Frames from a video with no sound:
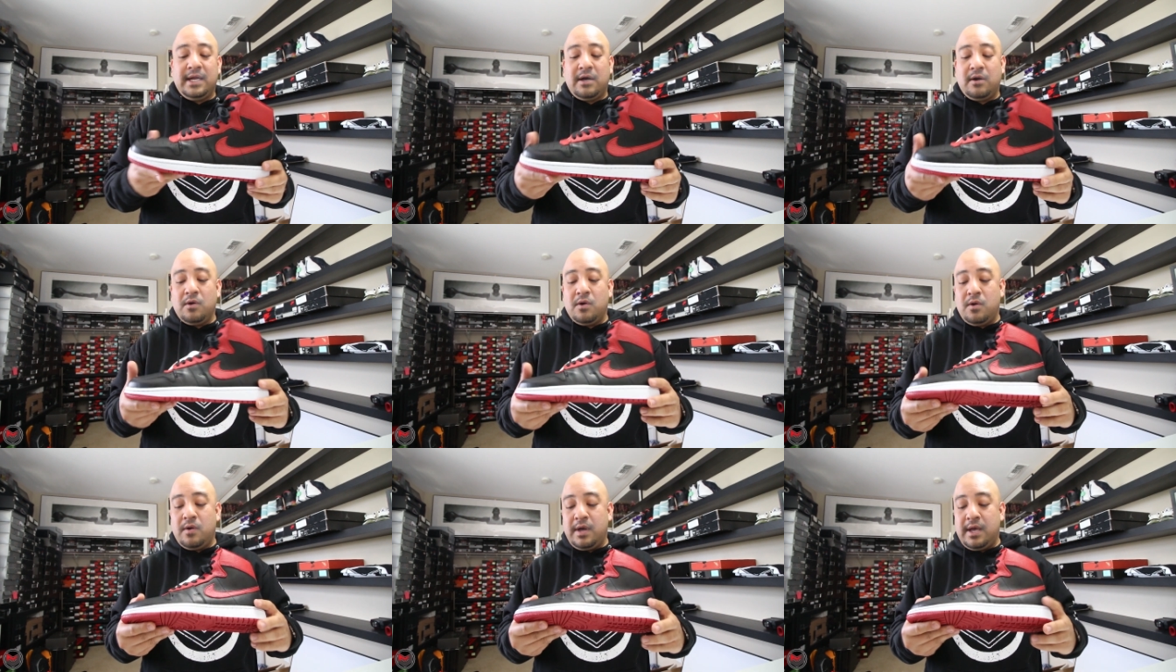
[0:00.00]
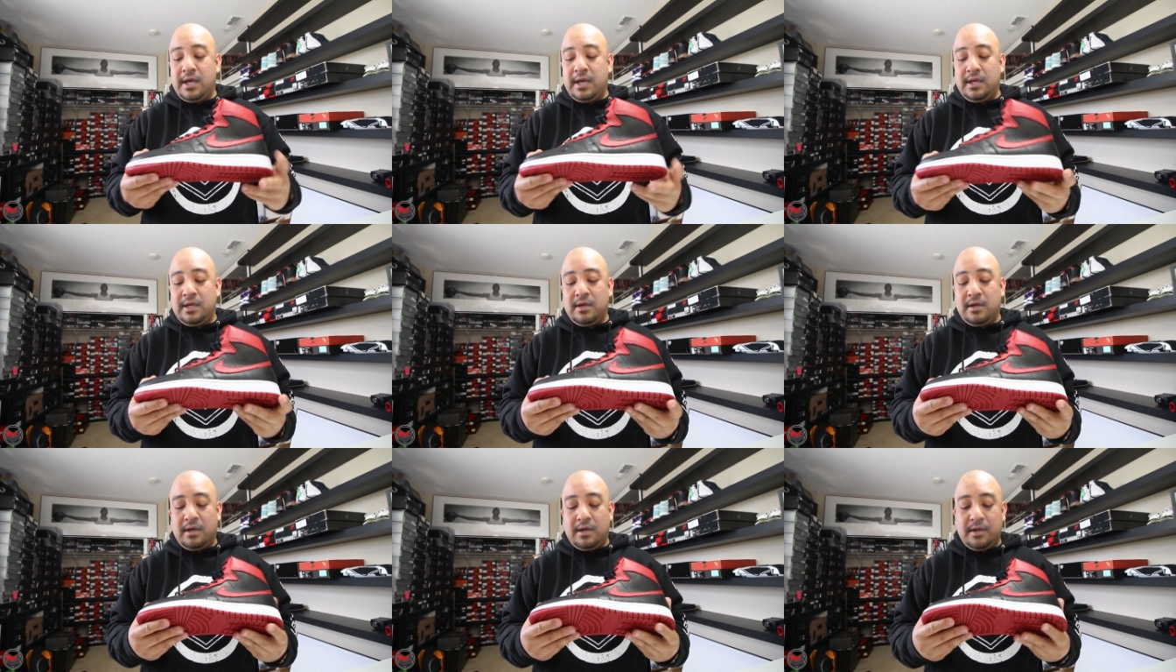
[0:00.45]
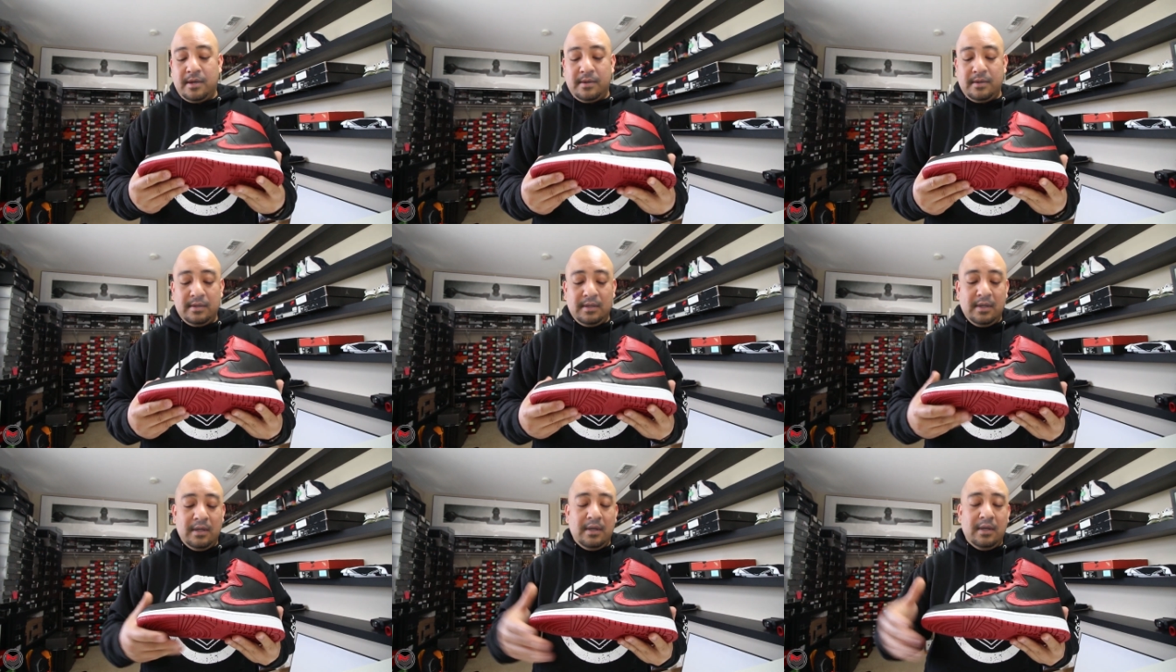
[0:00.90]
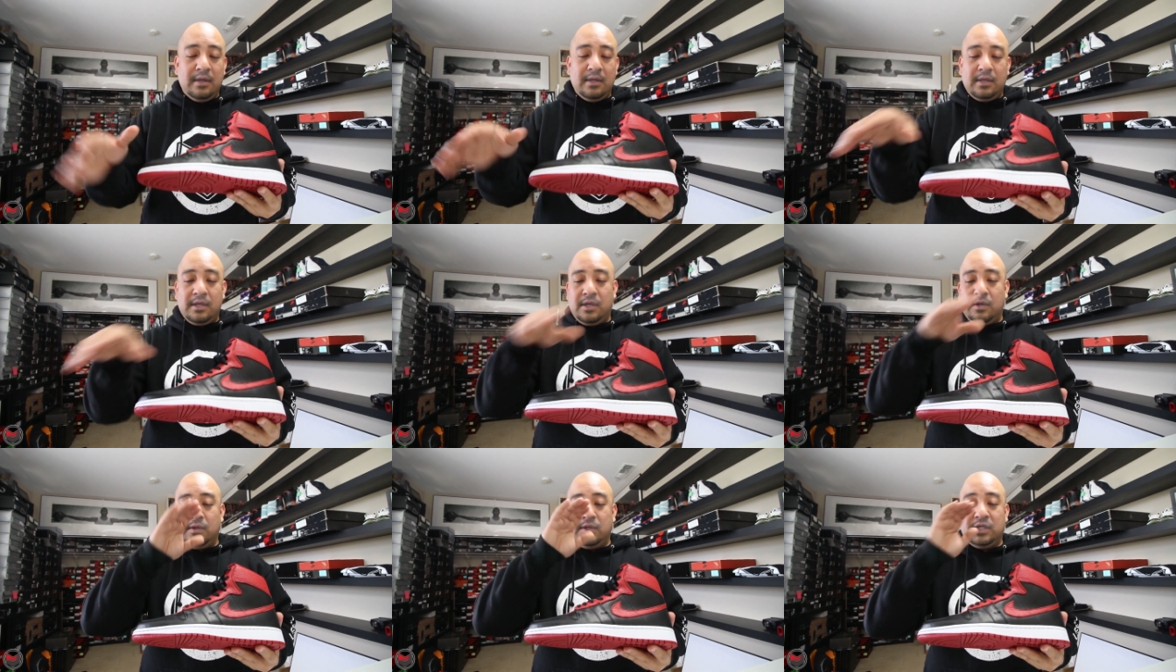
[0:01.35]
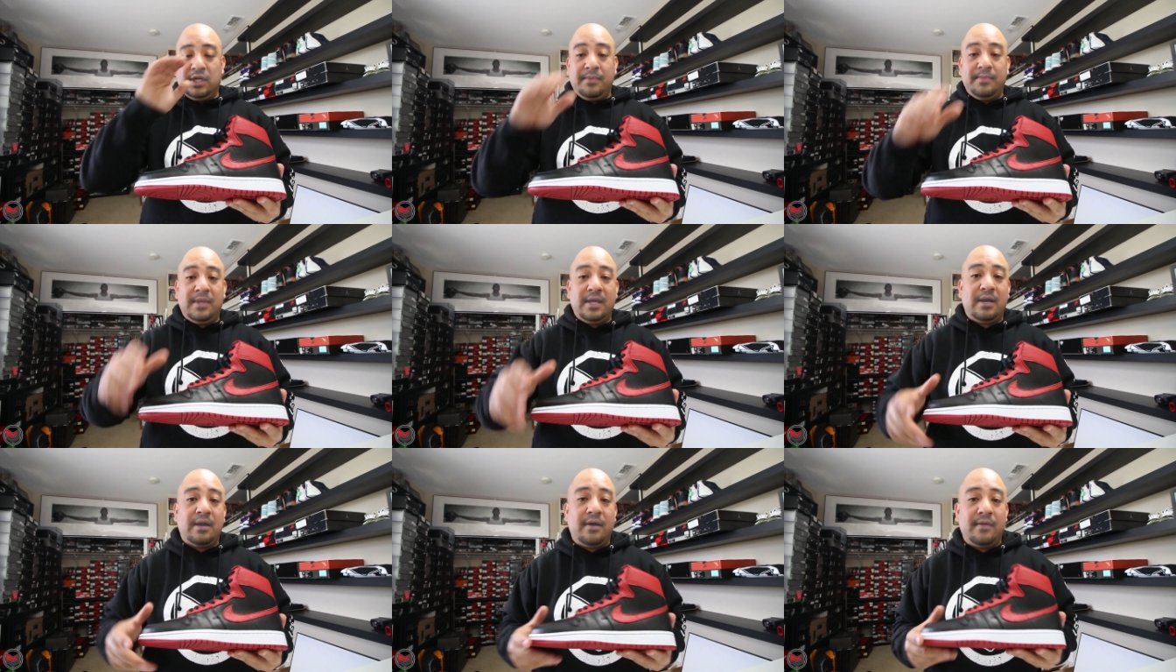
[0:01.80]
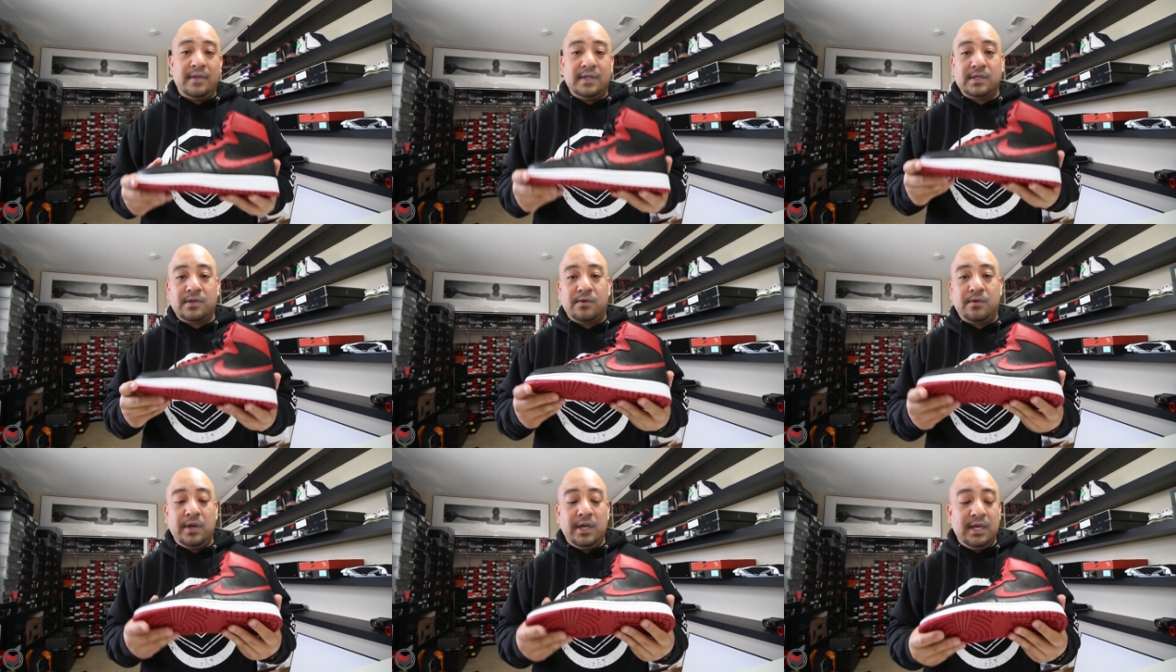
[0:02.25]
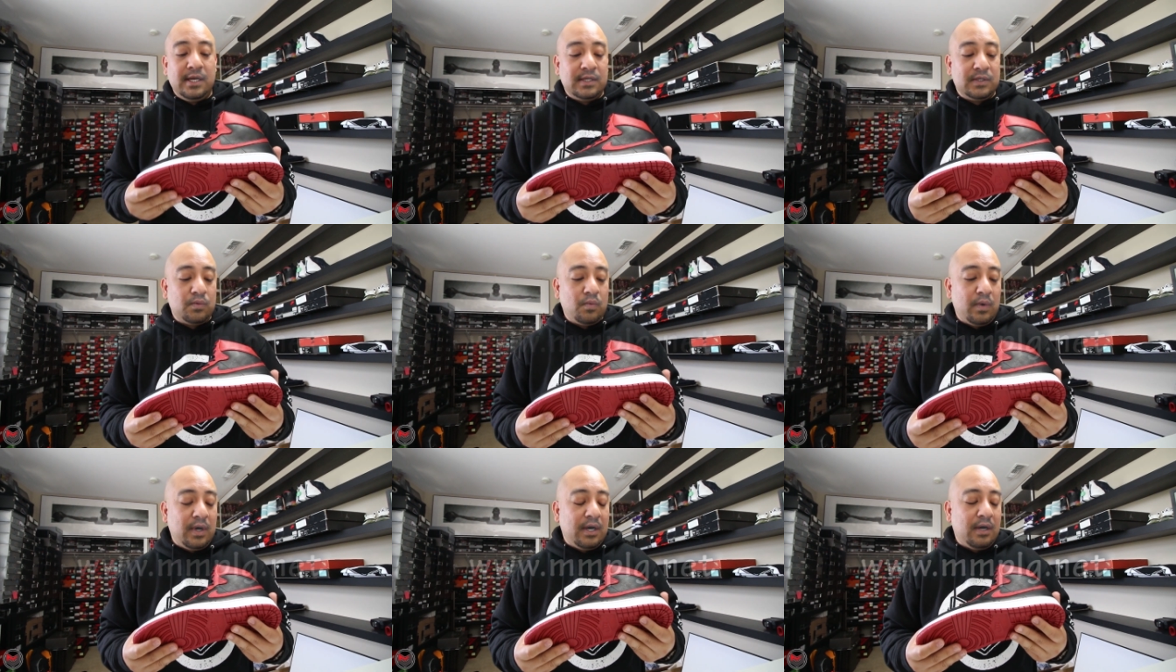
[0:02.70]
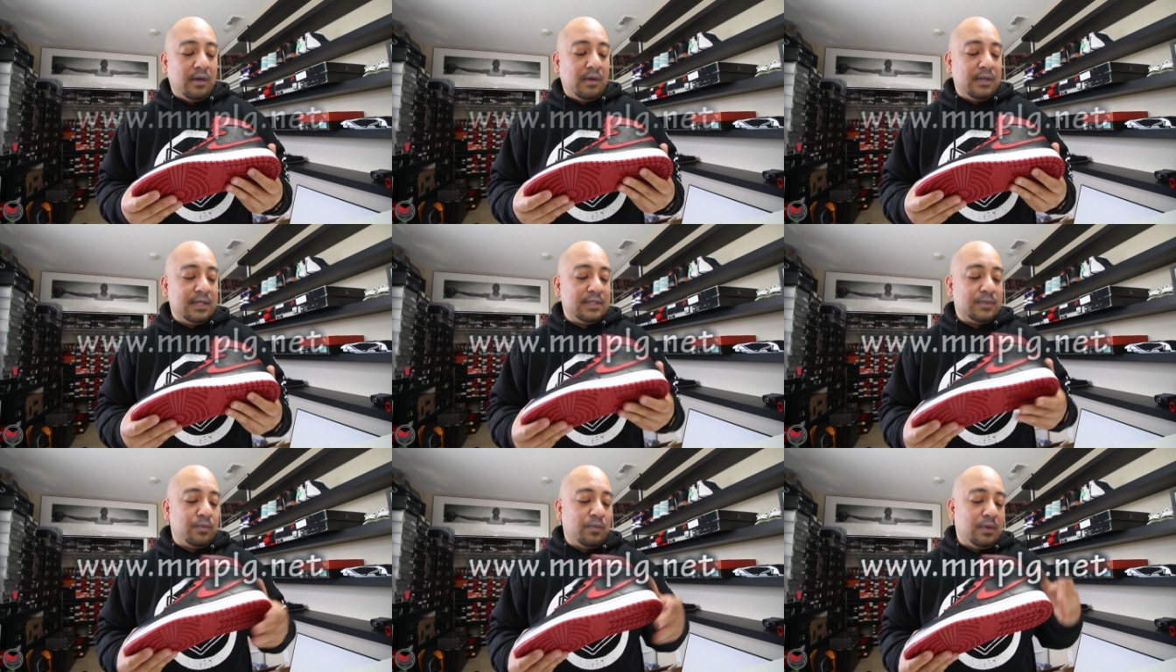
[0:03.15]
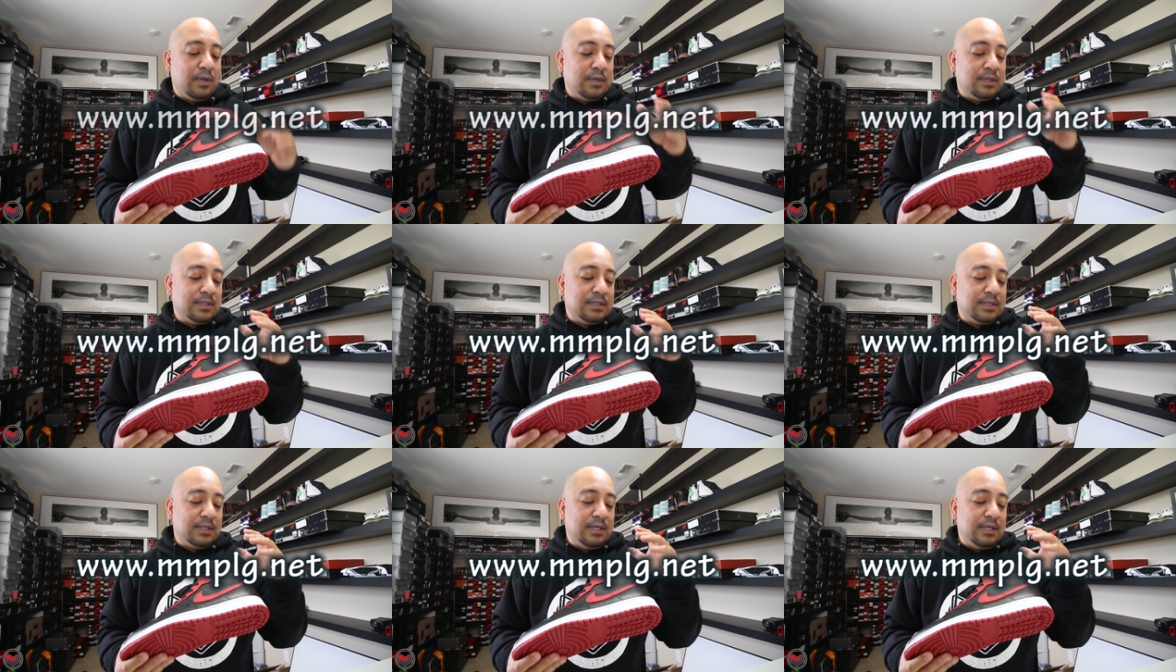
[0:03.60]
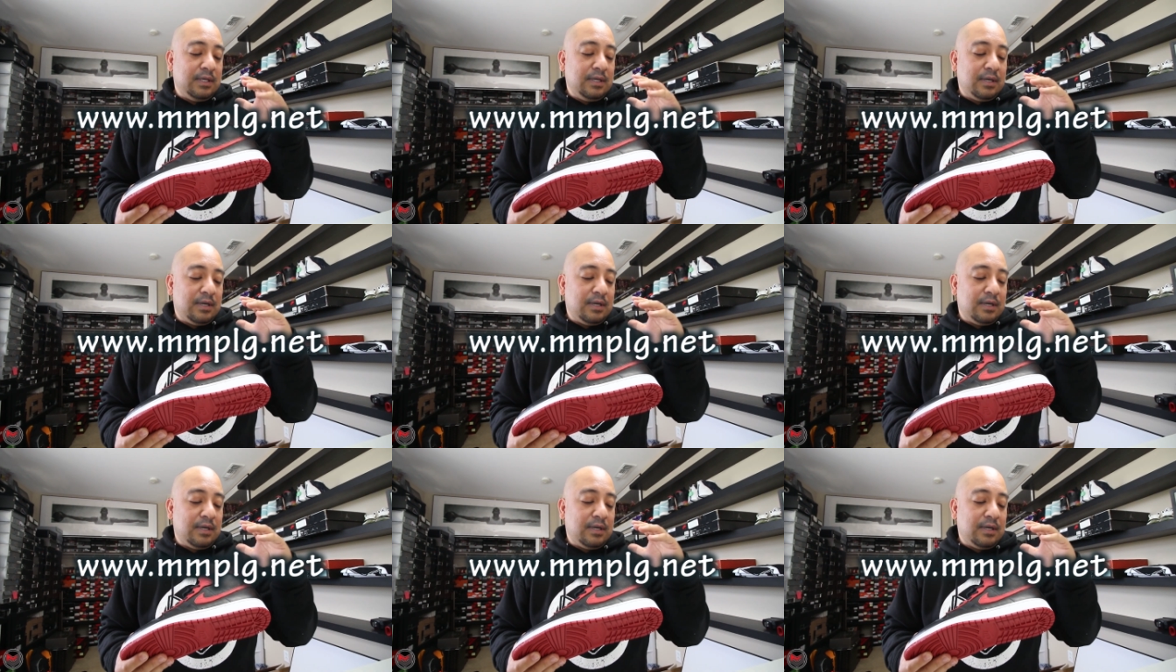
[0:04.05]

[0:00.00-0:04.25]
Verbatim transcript: I'll go ahead and uh, you know, jump that on the screen as well as well as the.